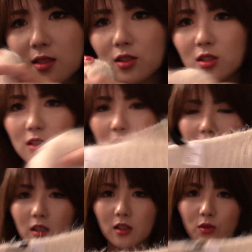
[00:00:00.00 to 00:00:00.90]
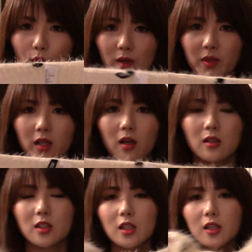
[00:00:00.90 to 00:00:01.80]
just creamy
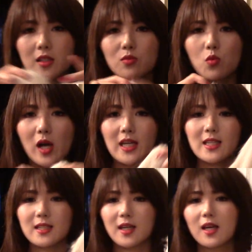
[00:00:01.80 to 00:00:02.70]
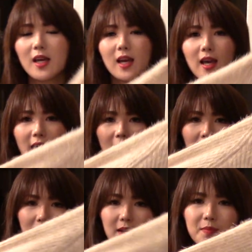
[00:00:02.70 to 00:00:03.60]
color. It's white.
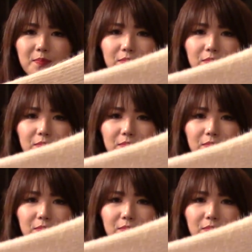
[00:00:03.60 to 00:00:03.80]
And